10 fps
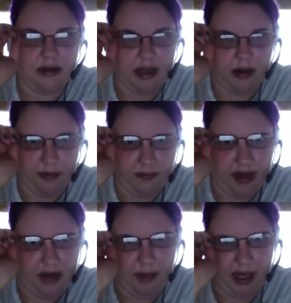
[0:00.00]
that are
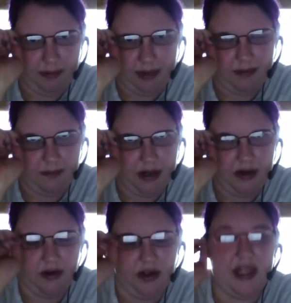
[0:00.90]
provided by Planned Parenthood.